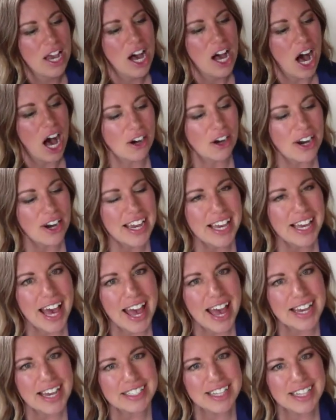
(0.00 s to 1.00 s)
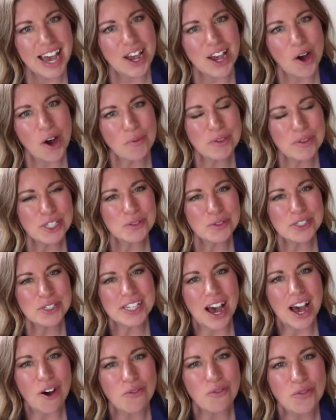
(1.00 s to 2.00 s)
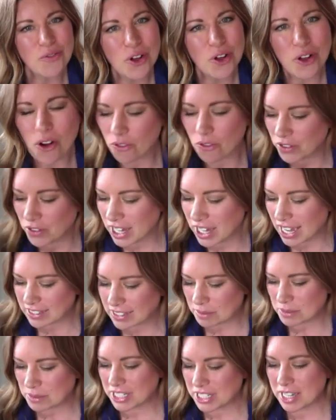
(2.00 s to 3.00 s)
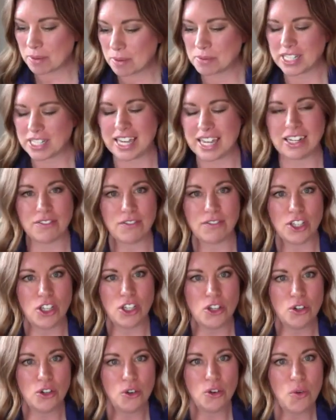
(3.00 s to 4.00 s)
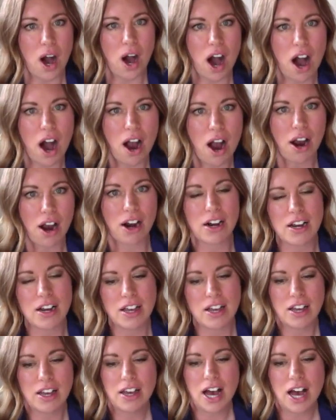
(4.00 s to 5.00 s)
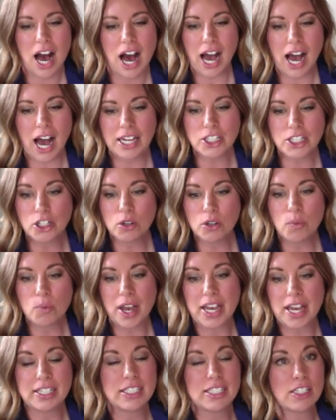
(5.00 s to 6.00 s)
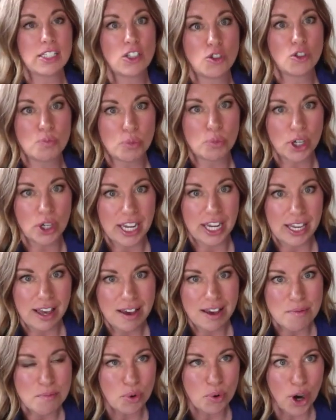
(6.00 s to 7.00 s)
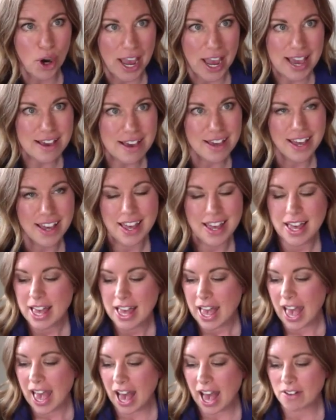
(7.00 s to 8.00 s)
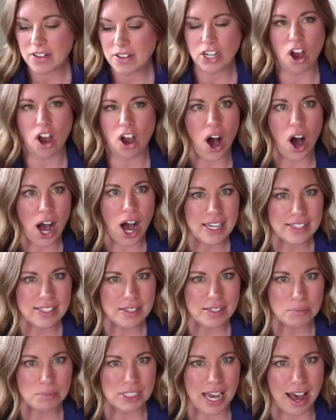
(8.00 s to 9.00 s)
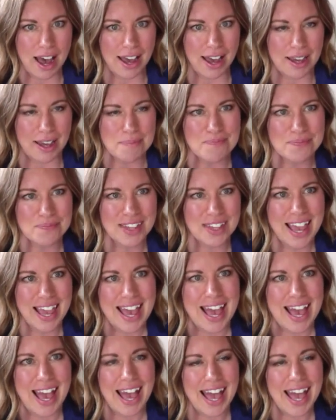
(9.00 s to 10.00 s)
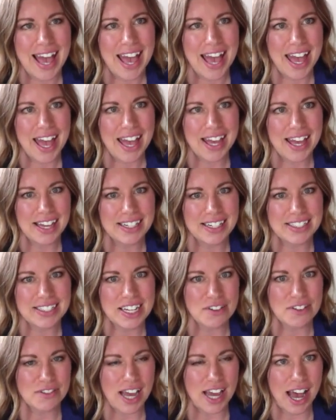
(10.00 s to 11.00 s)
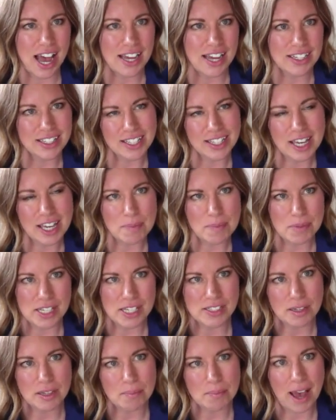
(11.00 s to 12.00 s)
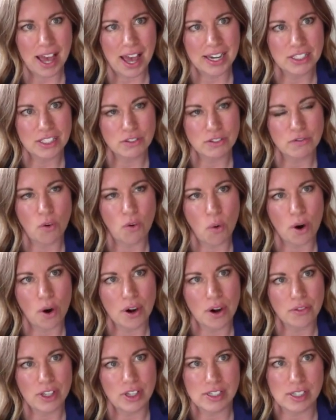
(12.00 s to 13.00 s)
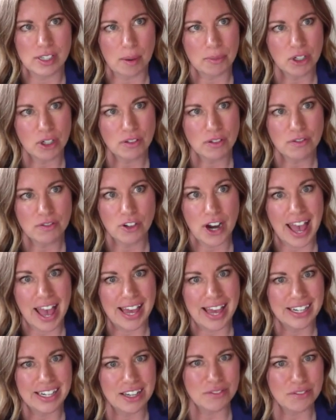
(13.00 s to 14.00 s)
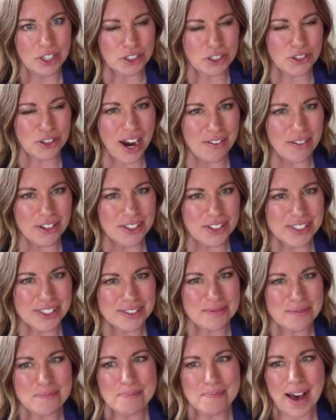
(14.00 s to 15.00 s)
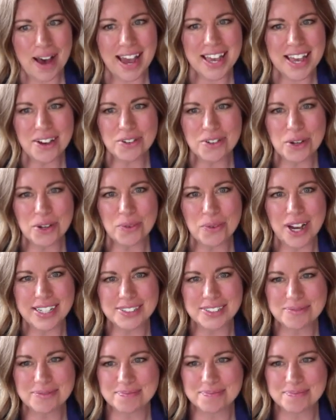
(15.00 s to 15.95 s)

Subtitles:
All right, guys, I hope this was helpful. Hope you got some tips. And if you are on your way to spring break, have an awesome time. And if not, keep this in mind for the summer for any of your travels. Bye, everyone.